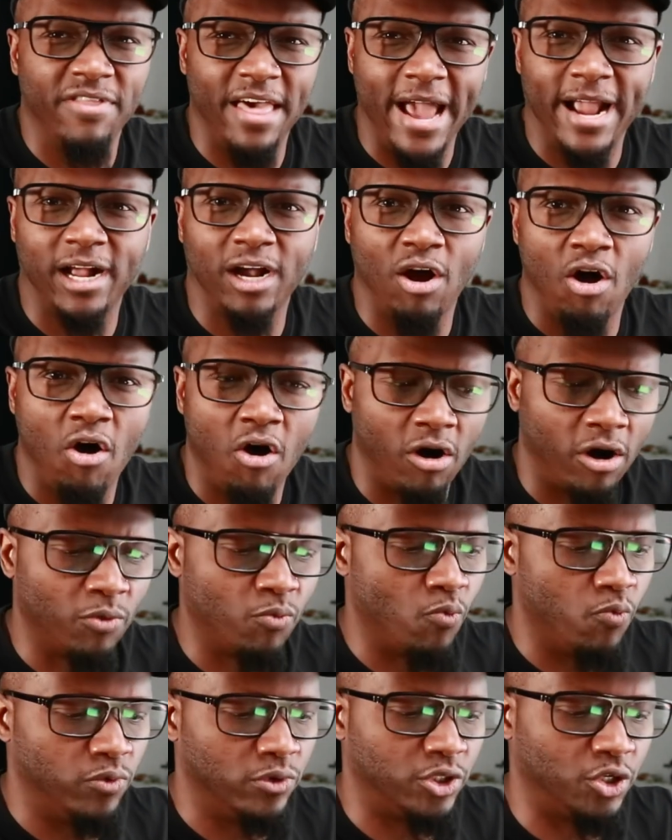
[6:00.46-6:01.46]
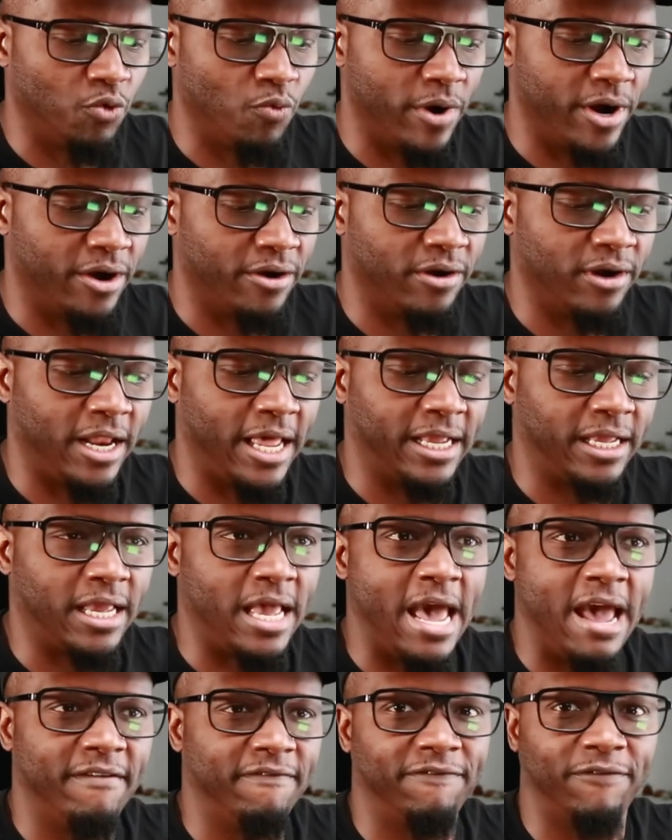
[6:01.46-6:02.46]
that car to where like
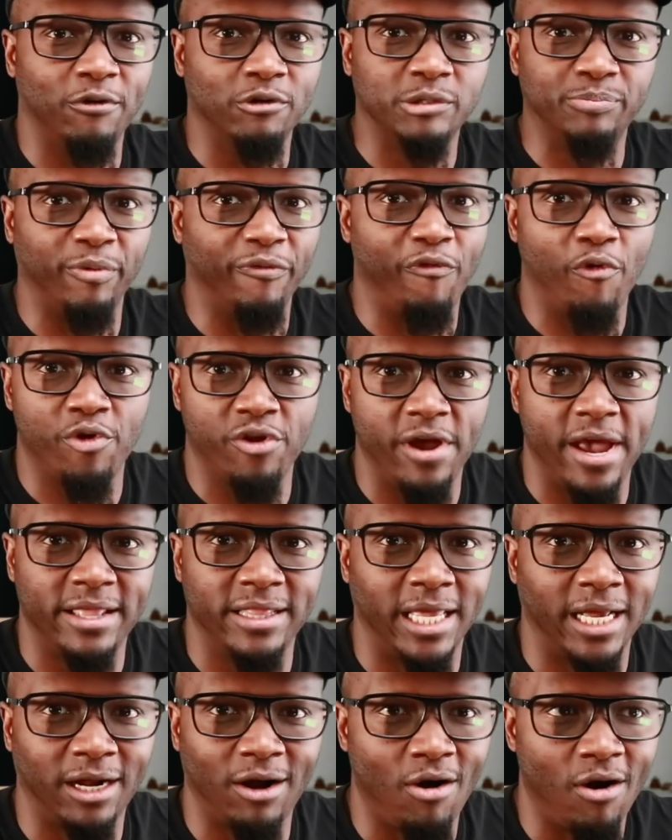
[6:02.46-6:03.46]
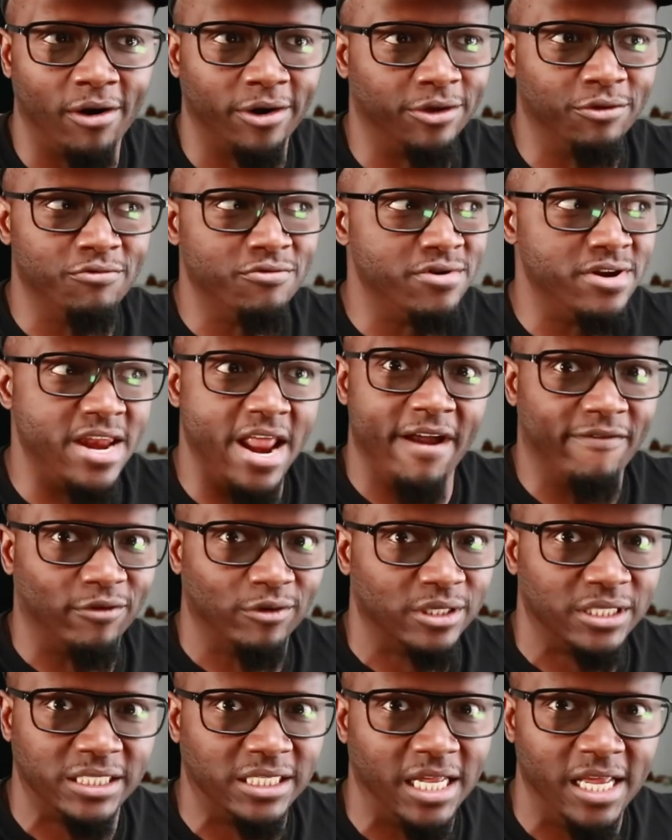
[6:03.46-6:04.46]
at first, before you had that car, you never
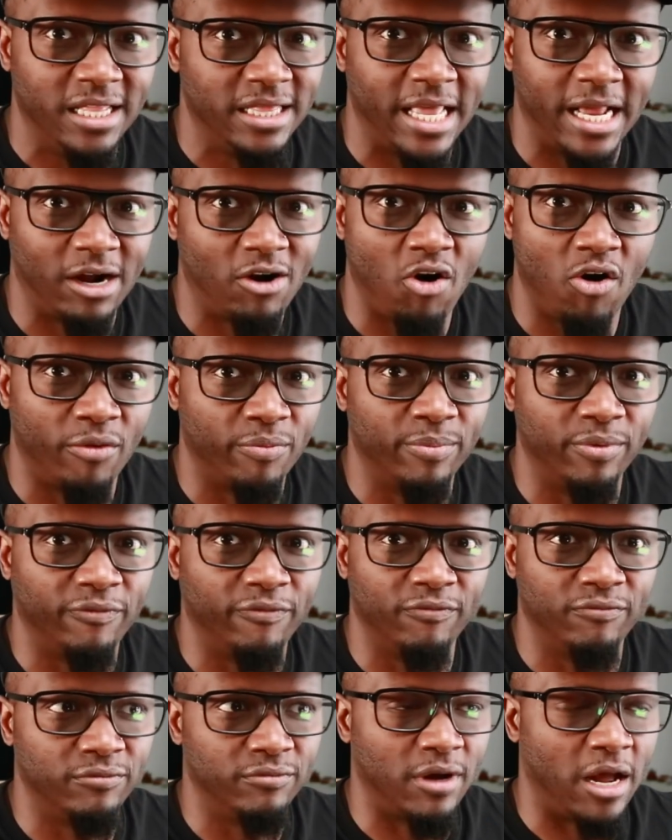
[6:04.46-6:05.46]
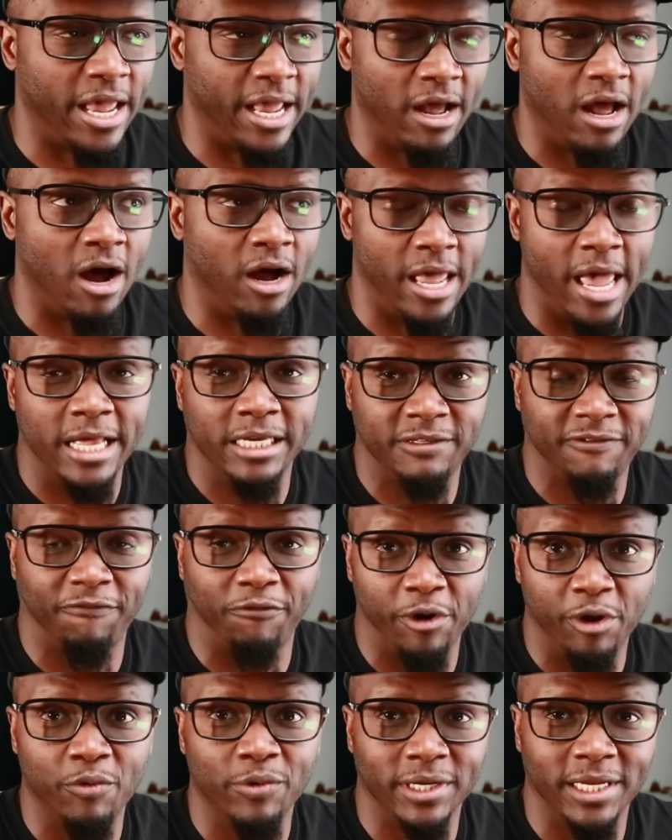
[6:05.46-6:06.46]
seen that car as
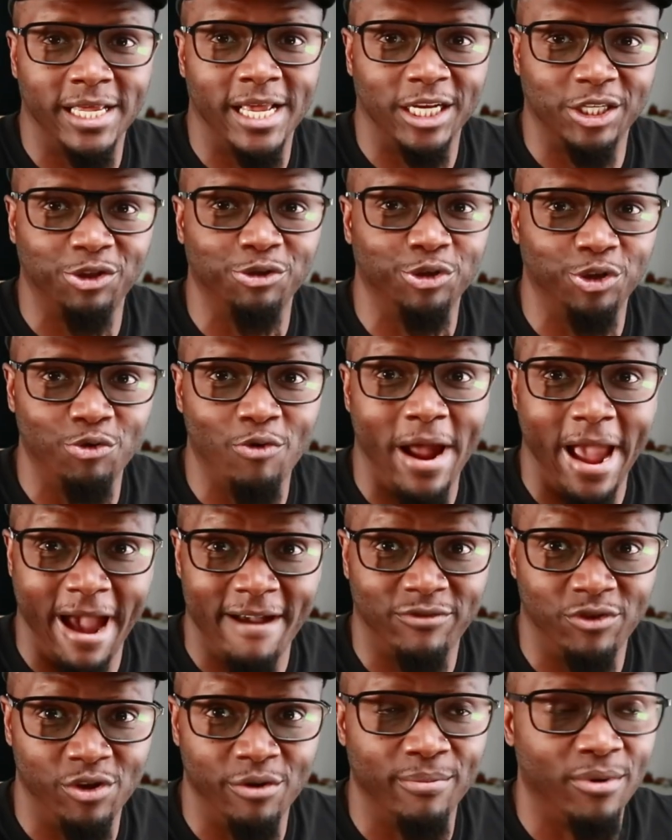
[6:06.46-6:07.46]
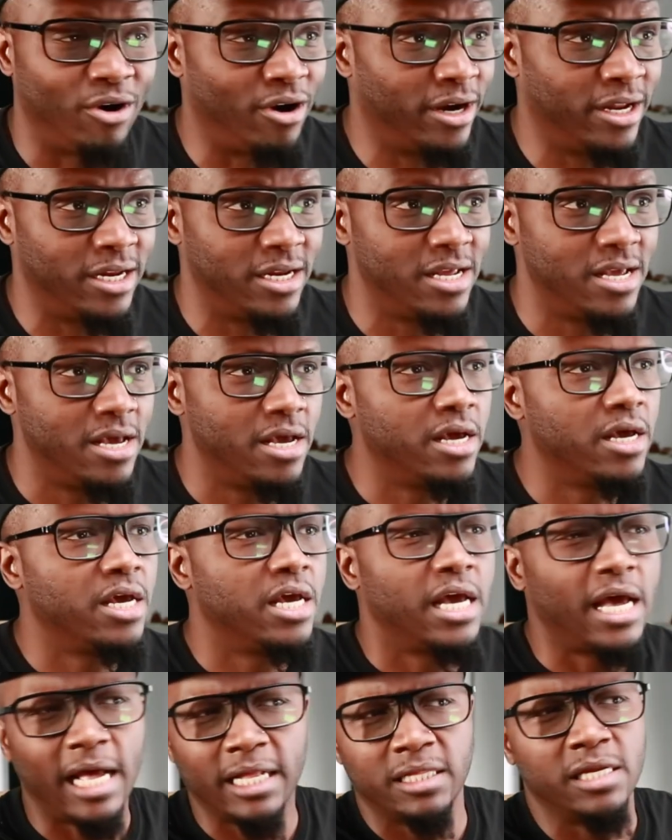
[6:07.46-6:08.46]
frequently as you do after you bought it.
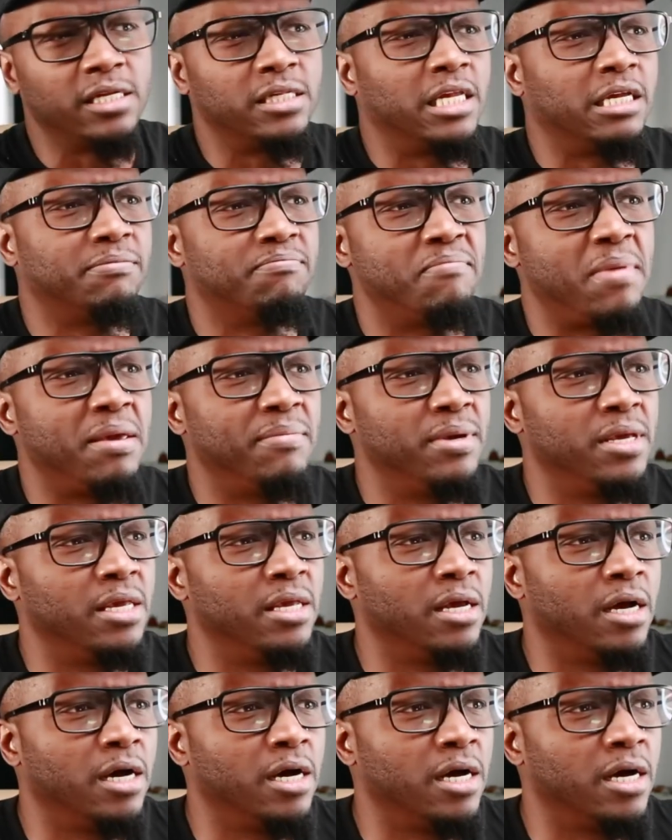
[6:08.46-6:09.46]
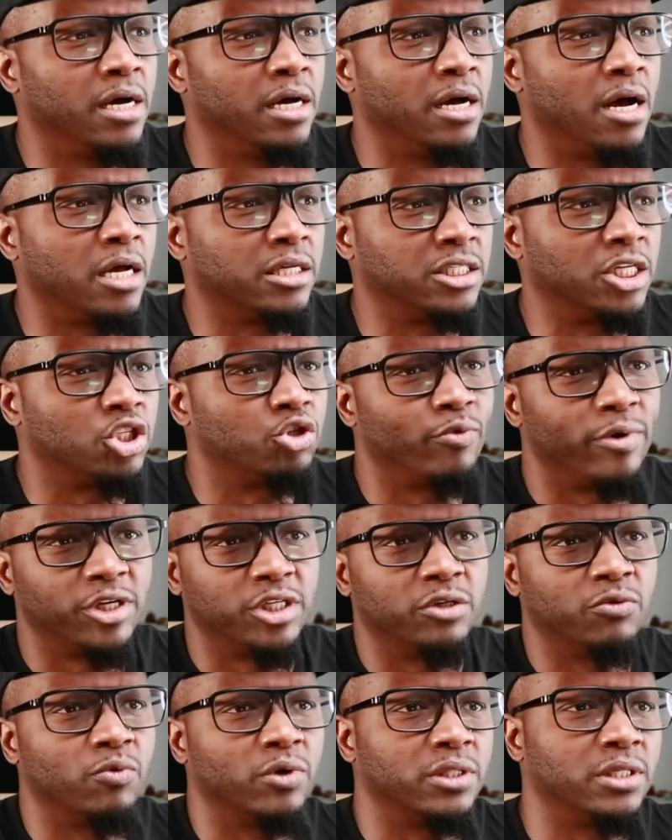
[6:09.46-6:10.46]
I think that may be a
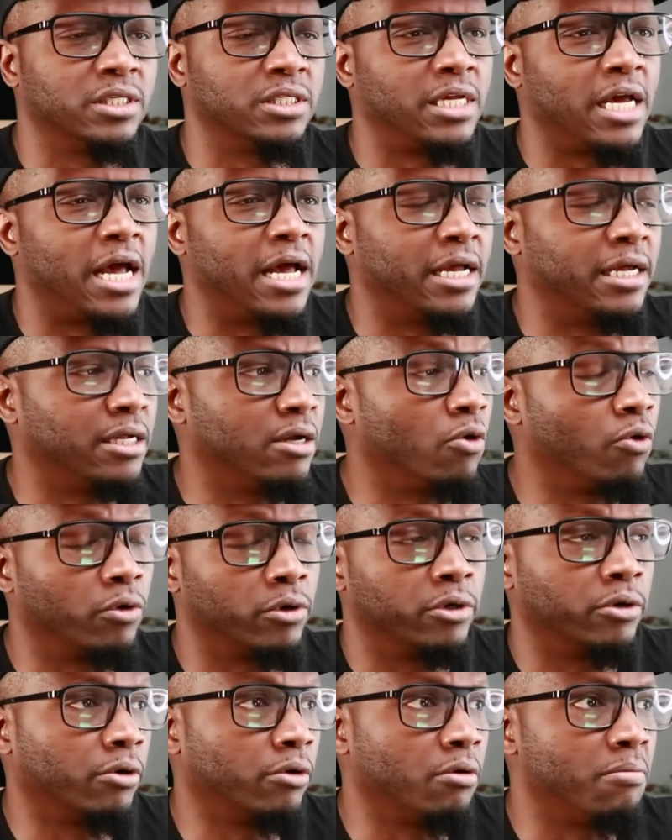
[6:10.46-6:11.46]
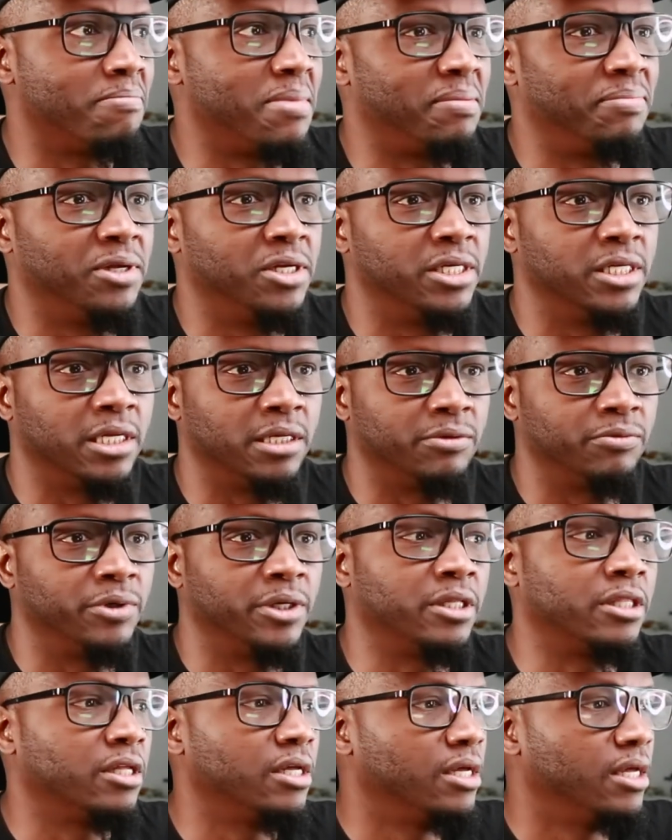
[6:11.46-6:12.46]
situation what this guy or girl may be dealing
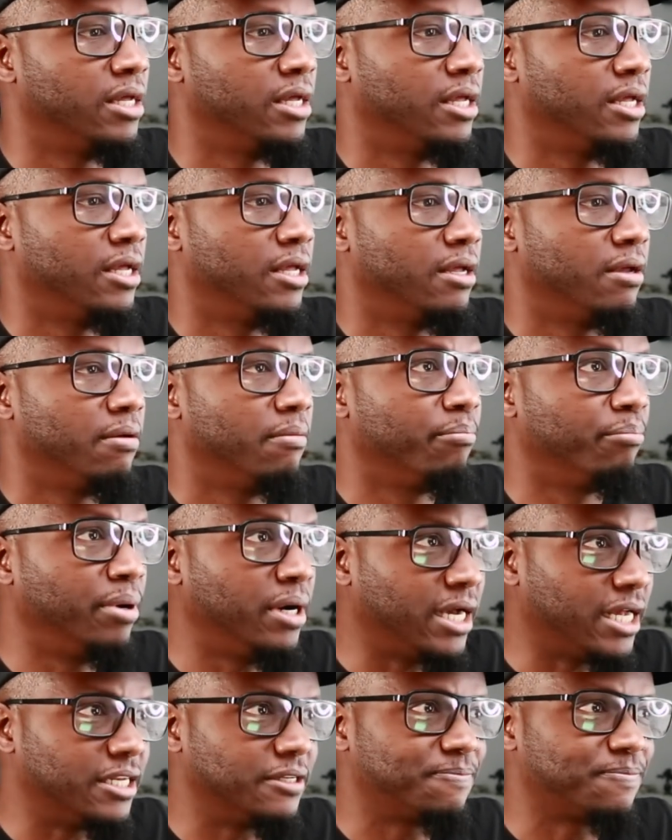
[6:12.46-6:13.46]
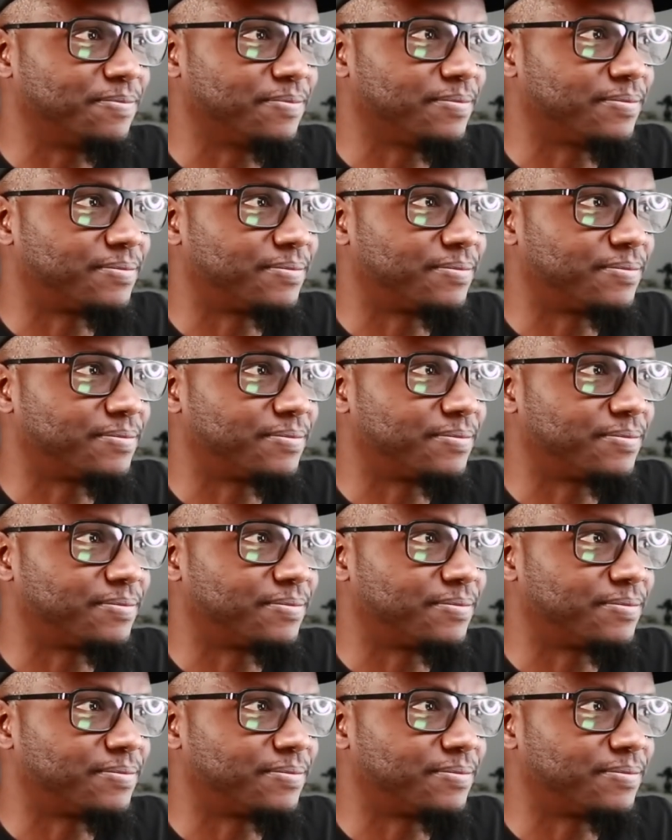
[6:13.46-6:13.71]
with. But